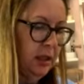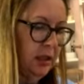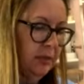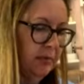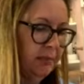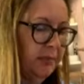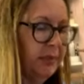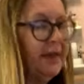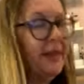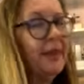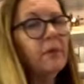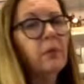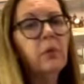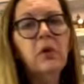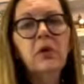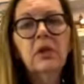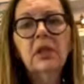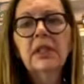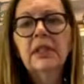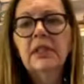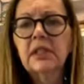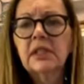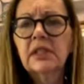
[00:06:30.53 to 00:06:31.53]
but the
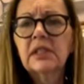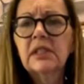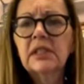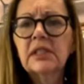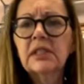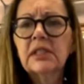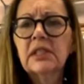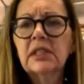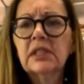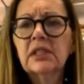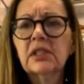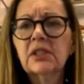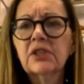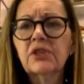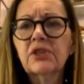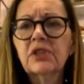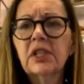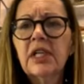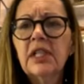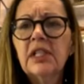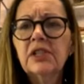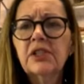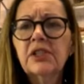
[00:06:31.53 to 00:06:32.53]
wallet didn't
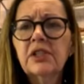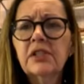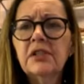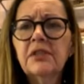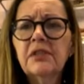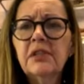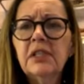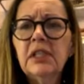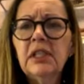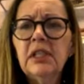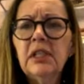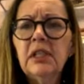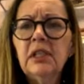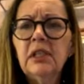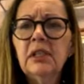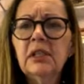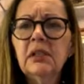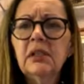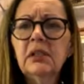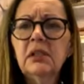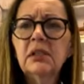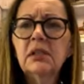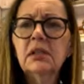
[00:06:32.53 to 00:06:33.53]
stretch to 3.
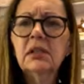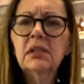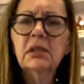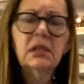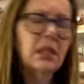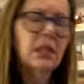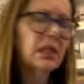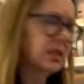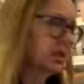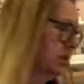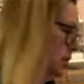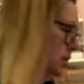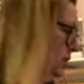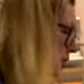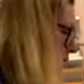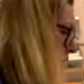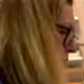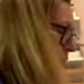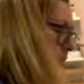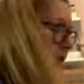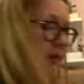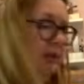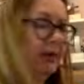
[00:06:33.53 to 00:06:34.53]

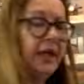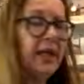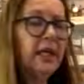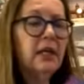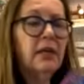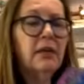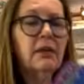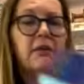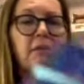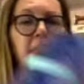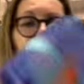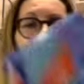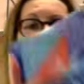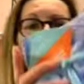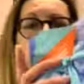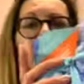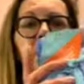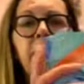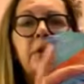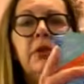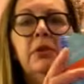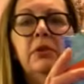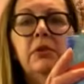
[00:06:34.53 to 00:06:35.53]
So I went for the
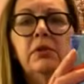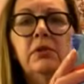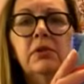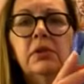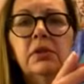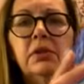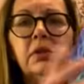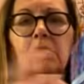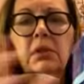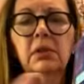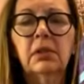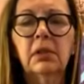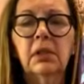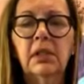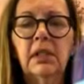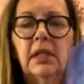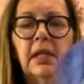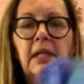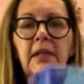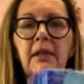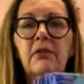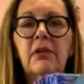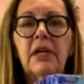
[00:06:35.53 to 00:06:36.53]
blues
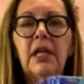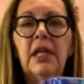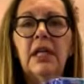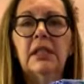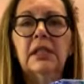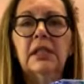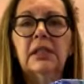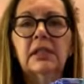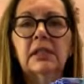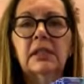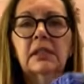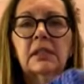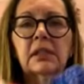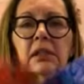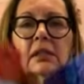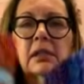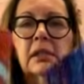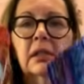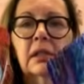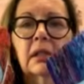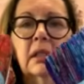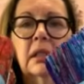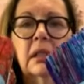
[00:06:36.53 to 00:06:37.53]
and the reds
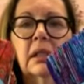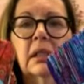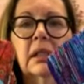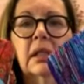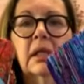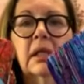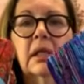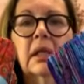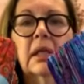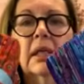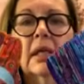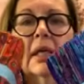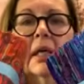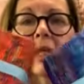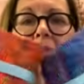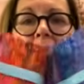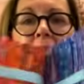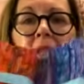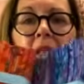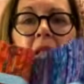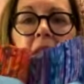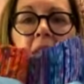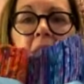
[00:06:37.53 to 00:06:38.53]

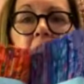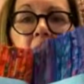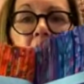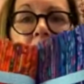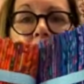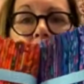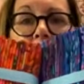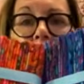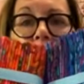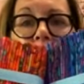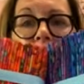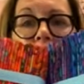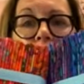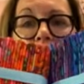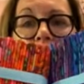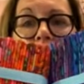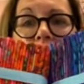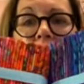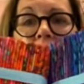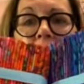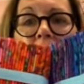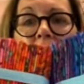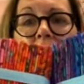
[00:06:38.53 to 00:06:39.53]
and think they'll look great
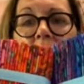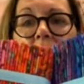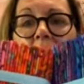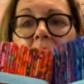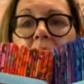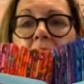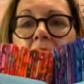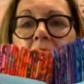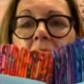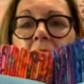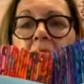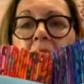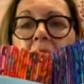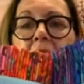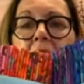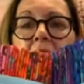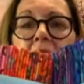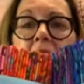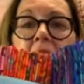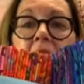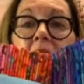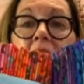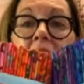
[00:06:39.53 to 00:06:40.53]
together.
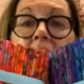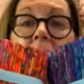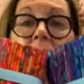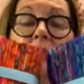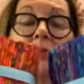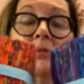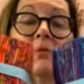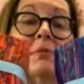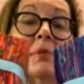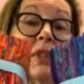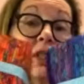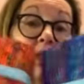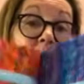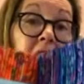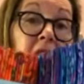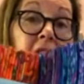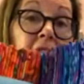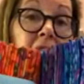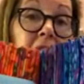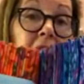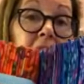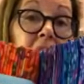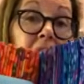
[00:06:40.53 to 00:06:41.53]
And the other one was the
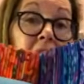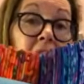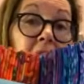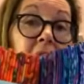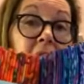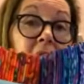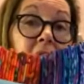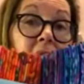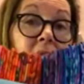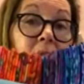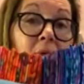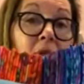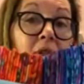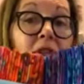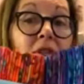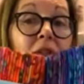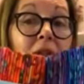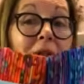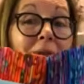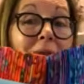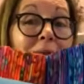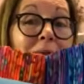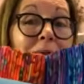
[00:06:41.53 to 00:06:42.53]
greens, which I
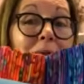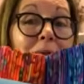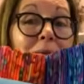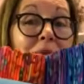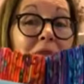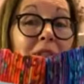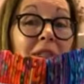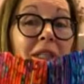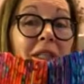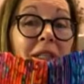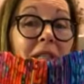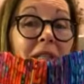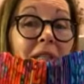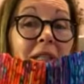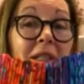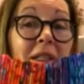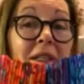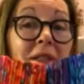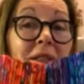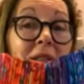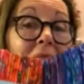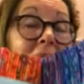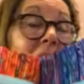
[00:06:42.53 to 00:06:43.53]
also really
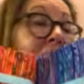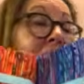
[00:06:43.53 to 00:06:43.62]
liked.